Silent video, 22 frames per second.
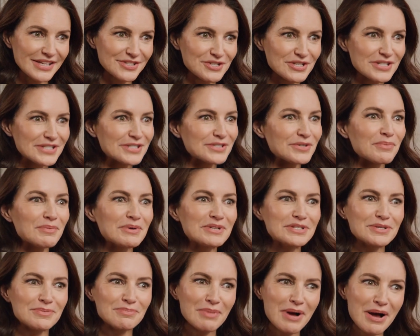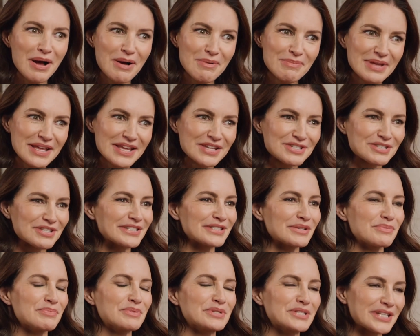She's so much a mommy. She's
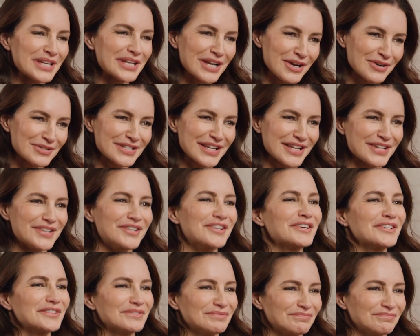so much a caretaker.